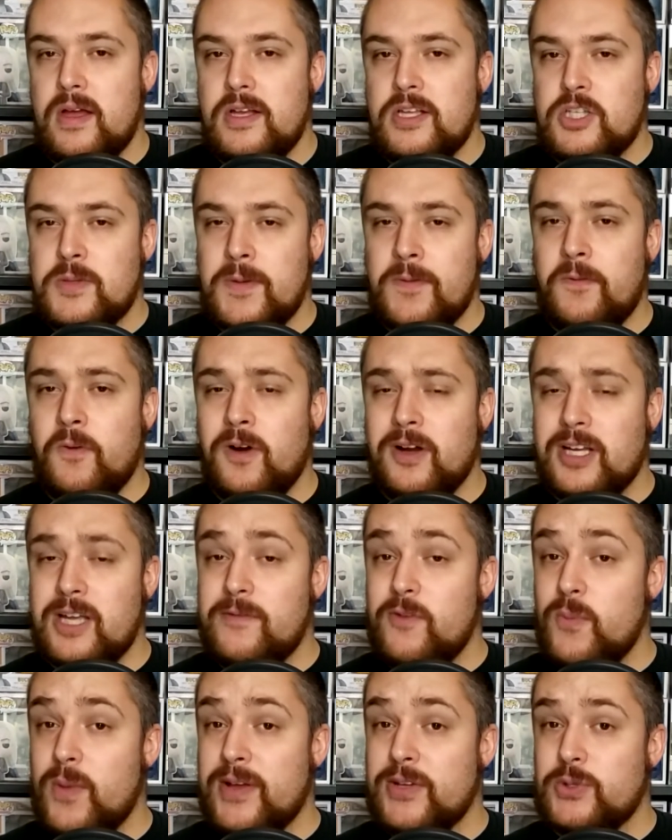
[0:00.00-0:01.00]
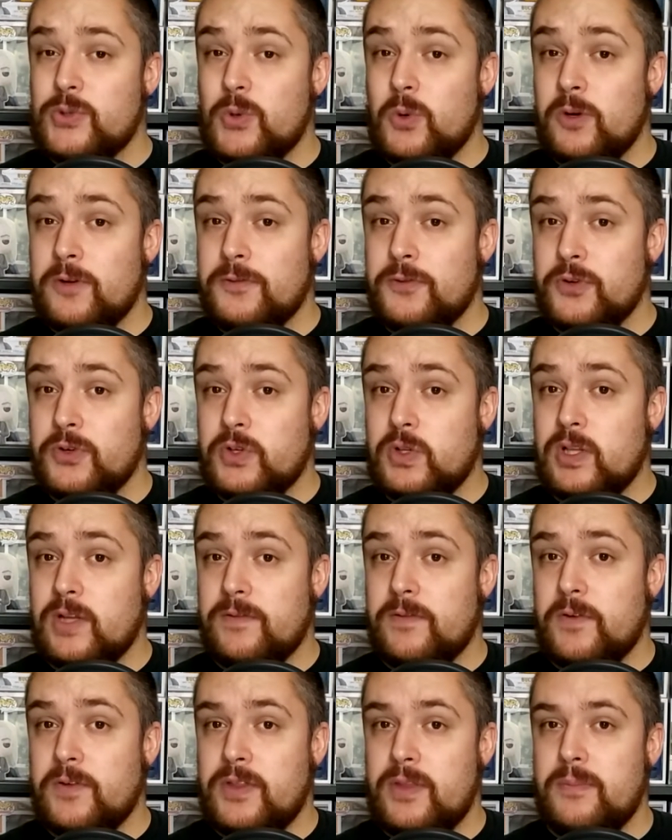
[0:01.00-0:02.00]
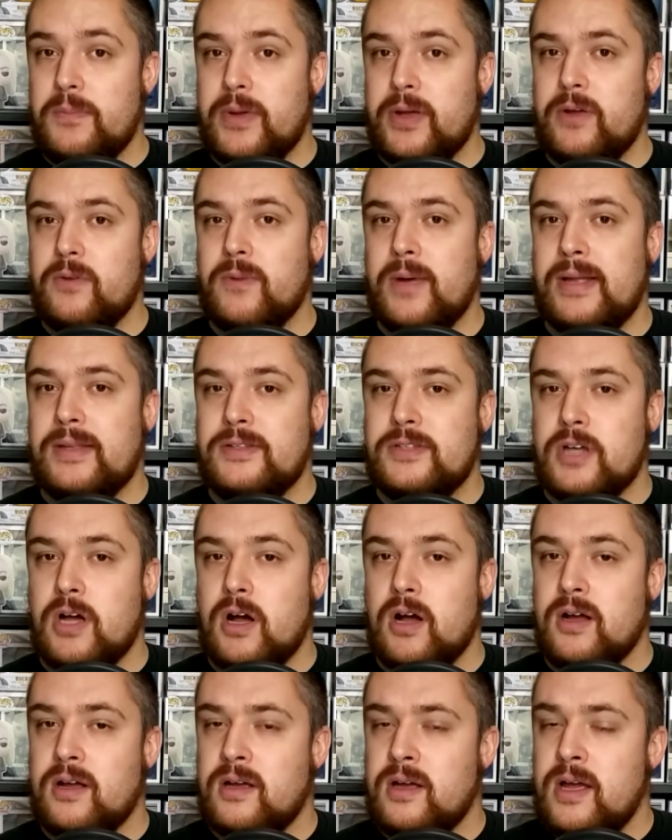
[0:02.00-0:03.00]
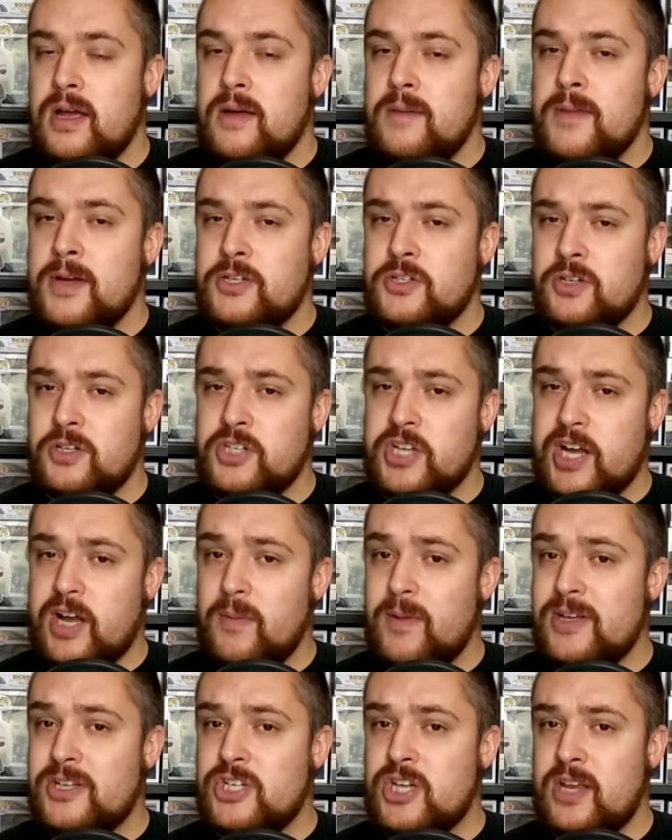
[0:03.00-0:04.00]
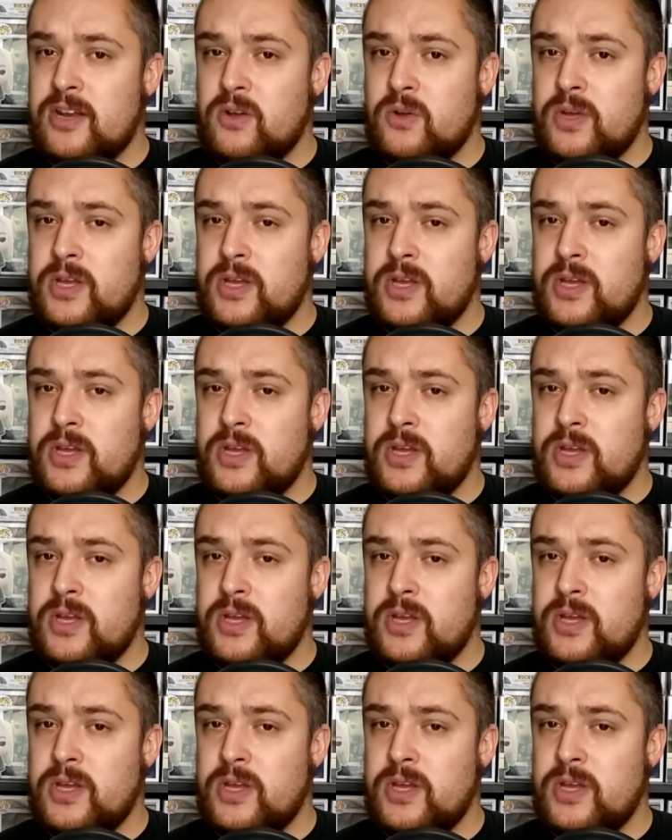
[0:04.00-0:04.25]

So before I give you my score for Clifford the Big Red Dog, make sure to check out my channel.